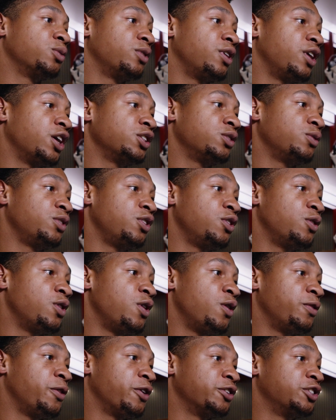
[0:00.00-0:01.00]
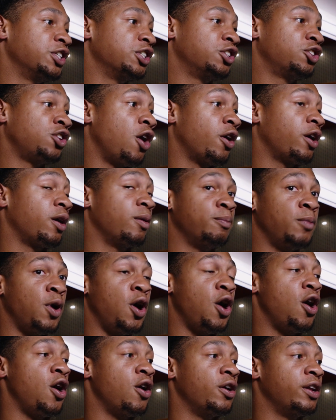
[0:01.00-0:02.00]
with us and, you know, they're just talking
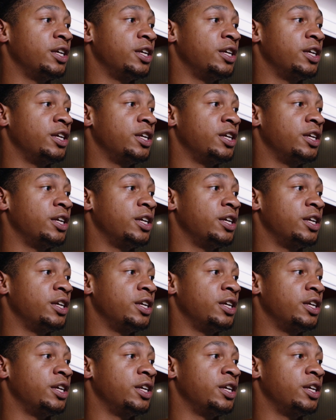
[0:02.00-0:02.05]
ball.